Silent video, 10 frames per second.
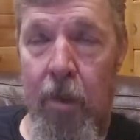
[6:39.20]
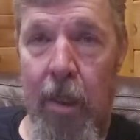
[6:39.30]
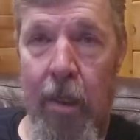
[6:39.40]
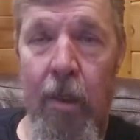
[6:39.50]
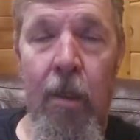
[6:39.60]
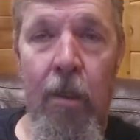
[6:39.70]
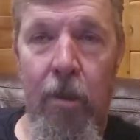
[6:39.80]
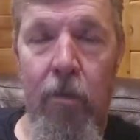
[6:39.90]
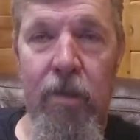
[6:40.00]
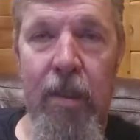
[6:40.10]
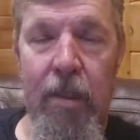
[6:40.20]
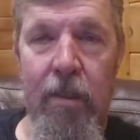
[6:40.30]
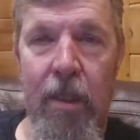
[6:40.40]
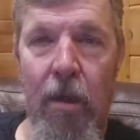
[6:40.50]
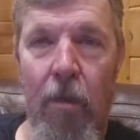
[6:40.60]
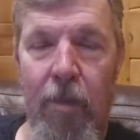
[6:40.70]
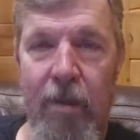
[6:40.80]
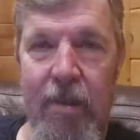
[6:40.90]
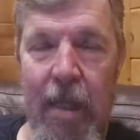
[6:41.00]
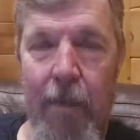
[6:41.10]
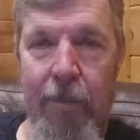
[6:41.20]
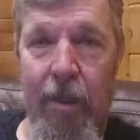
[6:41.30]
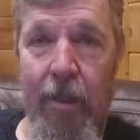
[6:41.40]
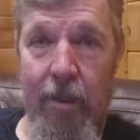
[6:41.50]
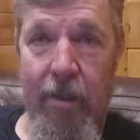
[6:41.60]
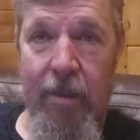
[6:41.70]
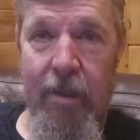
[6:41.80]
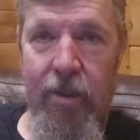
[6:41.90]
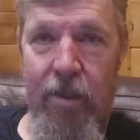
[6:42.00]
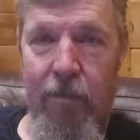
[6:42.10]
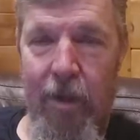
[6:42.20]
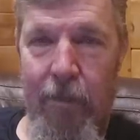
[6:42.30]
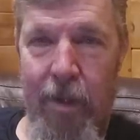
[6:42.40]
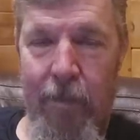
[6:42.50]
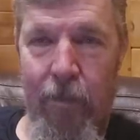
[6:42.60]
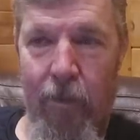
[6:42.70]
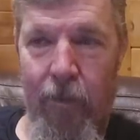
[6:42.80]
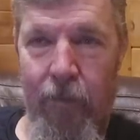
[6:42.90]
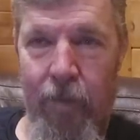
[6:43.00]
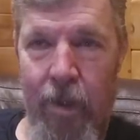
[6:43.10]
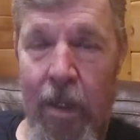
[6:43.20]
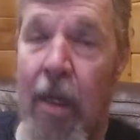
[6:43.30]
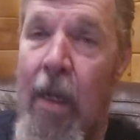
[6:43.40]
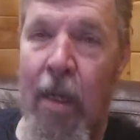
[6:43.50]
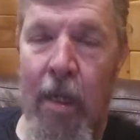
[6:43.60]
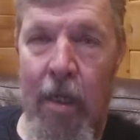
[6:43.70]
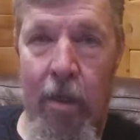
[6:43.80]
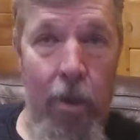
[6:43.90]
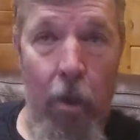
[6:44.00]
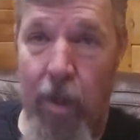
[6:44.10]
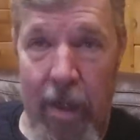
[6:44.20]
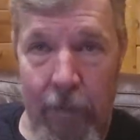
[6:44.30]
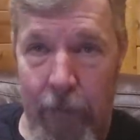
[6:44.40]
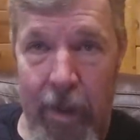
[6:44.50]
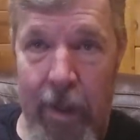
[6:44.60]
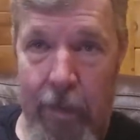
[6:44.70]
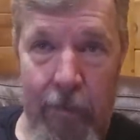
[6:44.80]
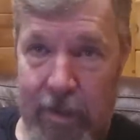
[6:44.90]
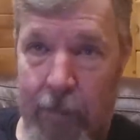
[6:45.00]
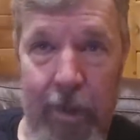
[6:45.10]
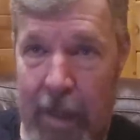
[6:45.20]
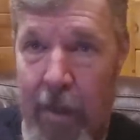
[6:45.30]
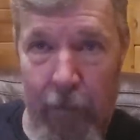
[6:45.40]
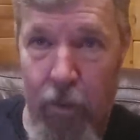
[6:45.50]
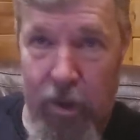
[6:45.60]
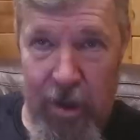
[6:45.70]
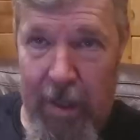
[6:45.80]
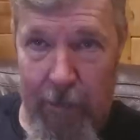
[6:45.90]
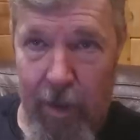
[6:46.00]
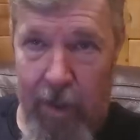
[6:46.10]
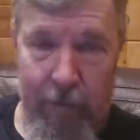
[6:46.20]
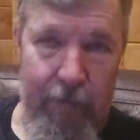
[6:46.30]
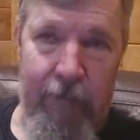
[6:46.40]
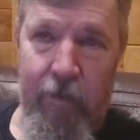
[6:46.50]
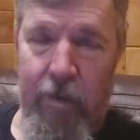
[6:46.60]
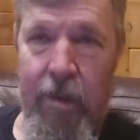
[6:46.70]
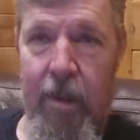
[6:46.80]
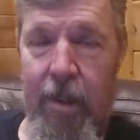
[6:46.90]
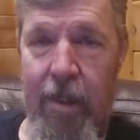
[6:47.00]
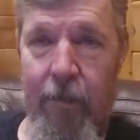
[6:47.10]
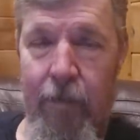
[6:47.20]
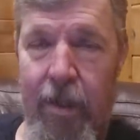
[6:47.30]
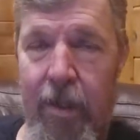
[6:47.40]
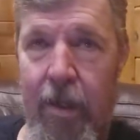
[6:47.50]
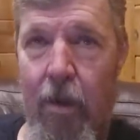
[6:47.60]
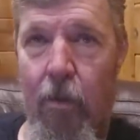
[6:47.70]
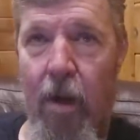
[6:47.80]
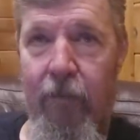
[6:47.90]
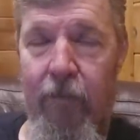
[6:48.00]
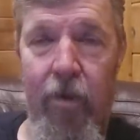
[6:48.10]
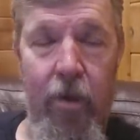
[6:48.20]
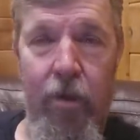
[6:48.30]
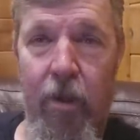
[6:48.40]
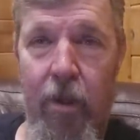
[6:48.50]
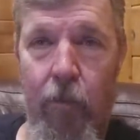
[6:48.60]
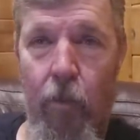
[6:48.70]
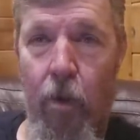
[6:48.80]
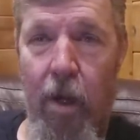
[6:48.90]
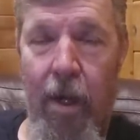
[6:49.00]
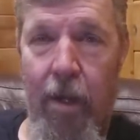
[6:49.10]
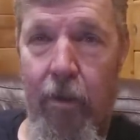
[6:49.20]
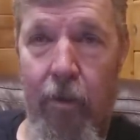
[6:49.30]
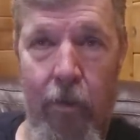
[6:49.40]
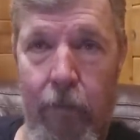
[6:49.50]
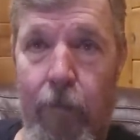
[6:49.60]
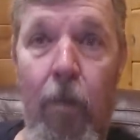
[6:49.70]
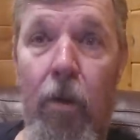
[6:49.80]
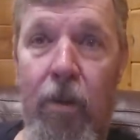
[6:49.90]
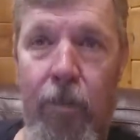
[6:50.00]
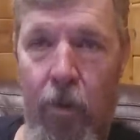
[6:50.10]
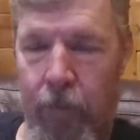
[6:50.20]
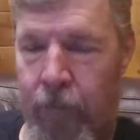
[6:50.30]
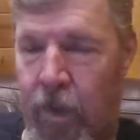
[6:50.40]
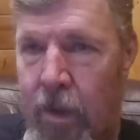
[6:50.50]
Okay? Those things can all be stopped on the decision by people. No EMP. Somebody got to push that button for an EMP to go off, or a nuclear warhead, or multiple.